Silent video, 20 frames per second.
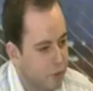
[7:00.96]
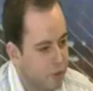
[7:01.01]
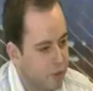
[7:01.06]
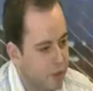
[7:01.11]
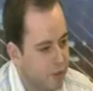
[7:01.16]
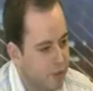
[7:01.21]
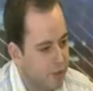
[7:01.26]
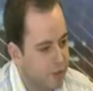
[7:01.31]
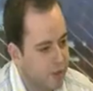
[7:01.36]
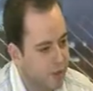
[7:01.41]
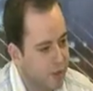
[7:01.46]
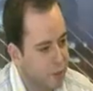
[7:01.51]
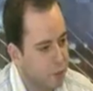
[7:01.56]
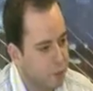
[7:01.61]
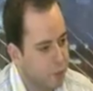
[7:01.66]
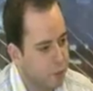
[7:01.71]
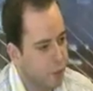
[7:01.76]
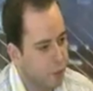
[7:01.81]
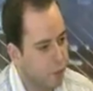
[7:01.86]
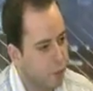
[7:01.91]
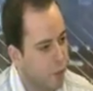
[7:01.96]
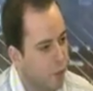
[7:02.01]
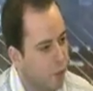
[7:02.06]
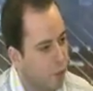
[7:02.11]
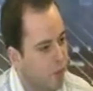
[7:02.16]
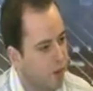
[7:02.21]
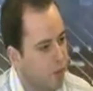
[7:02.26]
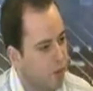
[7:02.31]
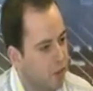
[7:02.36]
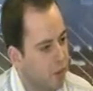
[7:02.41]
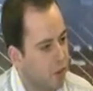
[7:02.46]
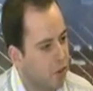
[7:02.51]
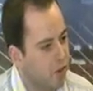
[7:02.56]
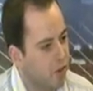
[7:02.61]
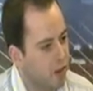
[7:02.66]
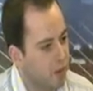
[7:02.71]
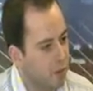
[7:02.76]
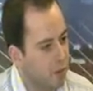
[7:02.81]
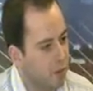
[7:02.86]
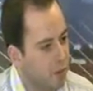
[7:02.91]
with sugar is what we
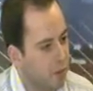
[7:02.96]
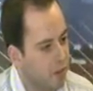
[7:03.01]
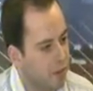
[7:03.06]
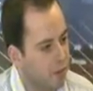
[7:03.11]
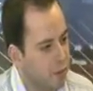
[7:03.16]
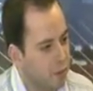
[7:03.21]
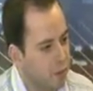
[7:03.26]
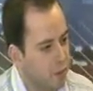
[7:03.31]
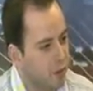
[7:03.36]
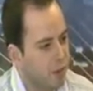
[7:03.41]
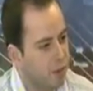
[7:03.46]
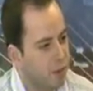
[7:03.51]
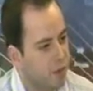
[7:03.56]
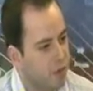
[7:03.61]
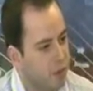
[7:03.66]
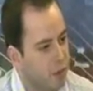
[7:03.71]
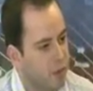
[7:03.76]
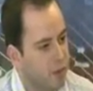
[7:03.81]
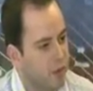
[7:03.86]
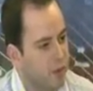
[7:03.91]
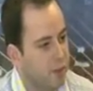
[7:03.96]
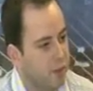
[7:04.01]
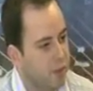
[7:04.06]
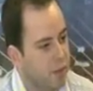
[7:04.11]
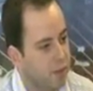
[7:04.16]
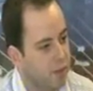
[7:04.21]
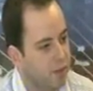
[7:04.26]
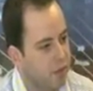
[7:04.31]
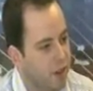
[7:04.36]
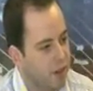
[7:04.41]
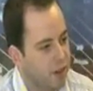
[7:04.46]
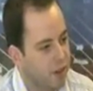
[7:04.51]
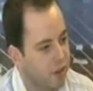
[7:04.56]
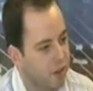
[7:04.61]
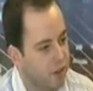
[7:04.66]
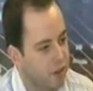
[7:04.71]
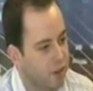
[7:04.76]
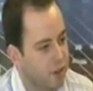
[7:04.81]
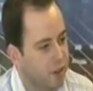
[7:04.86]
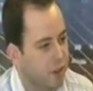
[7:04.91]
associate it with. So we always associate it with
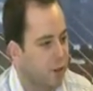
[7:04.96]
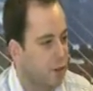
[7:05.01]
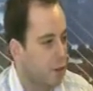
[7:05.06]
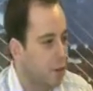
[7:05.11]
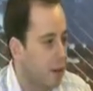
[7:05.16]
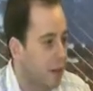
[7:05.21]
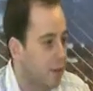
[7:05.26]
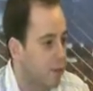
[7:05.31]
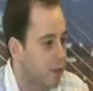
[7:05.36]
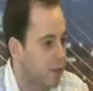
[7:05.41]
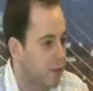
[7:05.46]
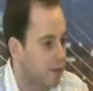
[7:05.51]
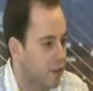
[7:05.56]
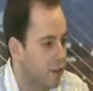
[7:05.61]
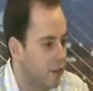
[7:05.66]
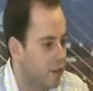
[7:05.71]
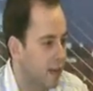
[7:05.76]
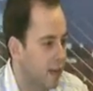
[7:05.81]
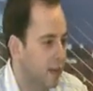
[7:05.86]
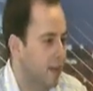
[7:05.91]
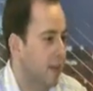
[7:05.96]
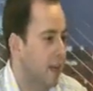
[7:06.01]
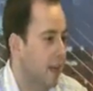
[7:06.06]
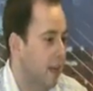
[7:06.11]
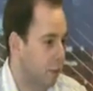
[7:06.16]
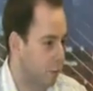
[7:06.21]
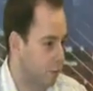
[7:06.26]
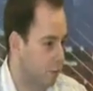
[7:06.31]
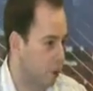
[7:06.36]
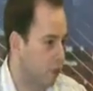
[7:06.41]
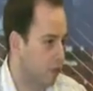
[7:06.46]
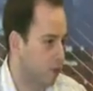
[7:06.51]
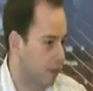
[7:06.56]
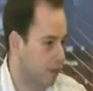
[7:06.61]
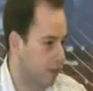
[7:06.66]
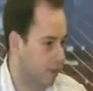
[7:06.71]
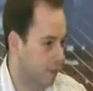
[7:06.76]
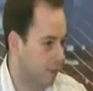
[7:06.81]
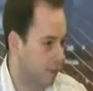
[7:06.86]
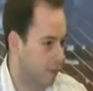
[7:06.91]
confectionery or beverages and now more
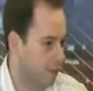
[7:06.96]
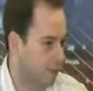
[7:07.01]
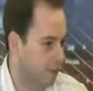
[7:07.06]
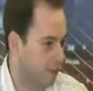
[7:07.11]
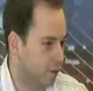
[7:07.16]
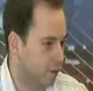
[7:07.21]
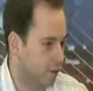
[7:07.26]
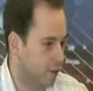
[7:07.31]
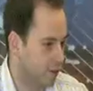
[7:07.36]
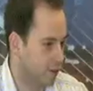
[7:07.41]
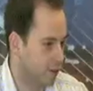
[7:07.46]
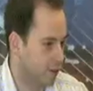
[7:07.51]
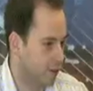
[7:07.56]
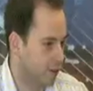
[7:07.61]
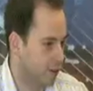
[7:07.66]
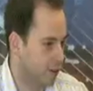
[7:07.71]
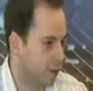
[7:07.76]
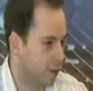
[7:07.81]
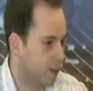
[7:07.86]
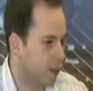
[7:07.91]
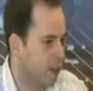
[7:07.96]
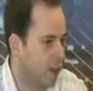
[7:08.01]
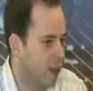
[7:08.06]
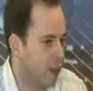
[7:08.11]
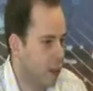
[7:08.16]
recently with cereals.